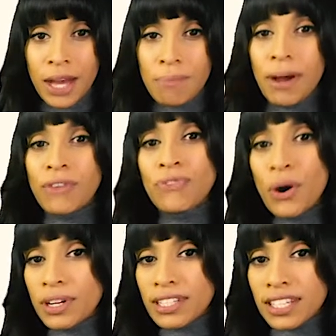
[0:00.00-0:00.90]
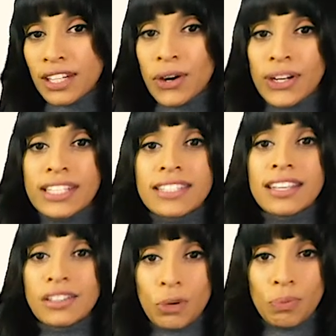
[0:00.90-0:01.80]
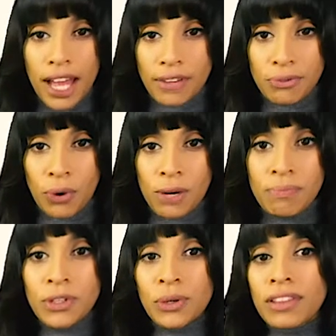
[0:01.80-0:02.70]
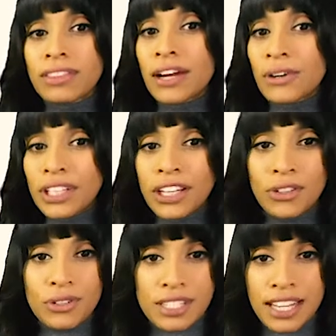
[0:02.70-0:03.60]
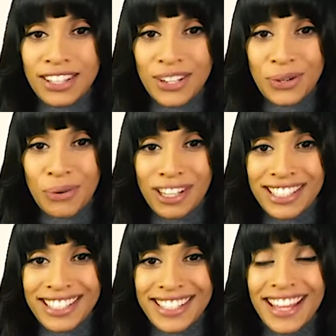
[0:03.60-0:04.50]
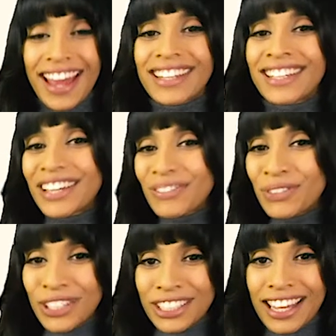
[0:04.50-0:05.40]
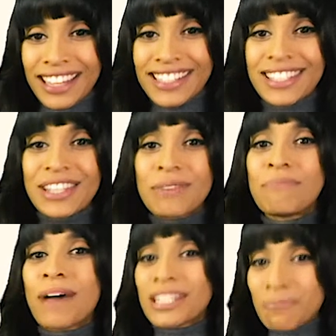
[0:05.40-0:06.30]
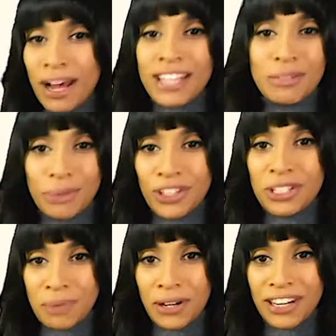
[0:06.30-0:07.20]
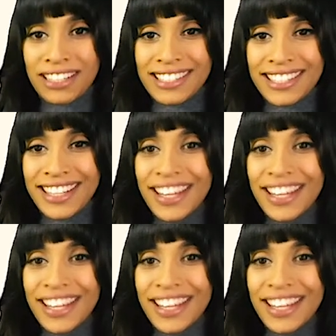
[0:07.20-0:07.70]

By focusing on a single platform, you can thoroughly understand the nuances and give your clients the best possible experience.